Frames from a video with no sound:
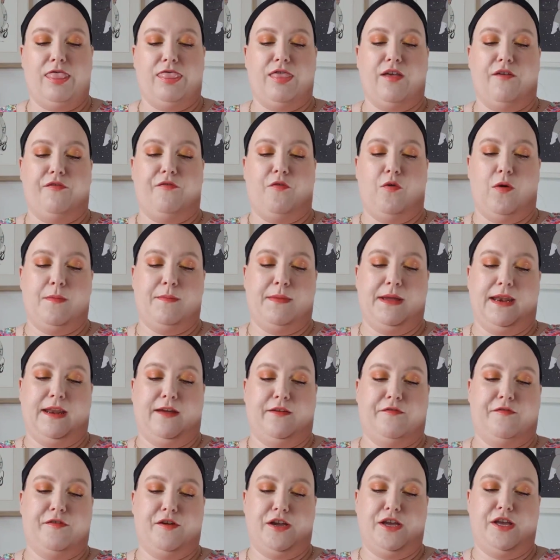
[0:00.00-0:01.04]
the formula
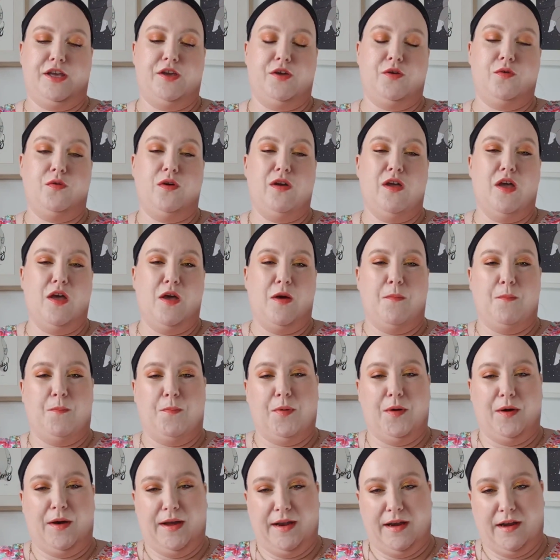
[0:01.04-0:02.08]
for you.
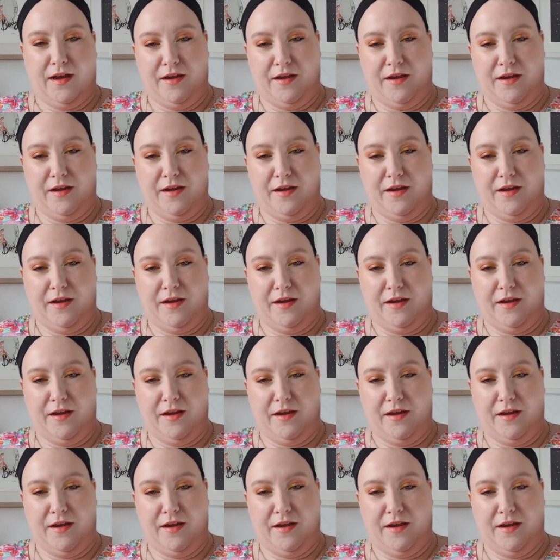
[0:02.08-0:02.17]
But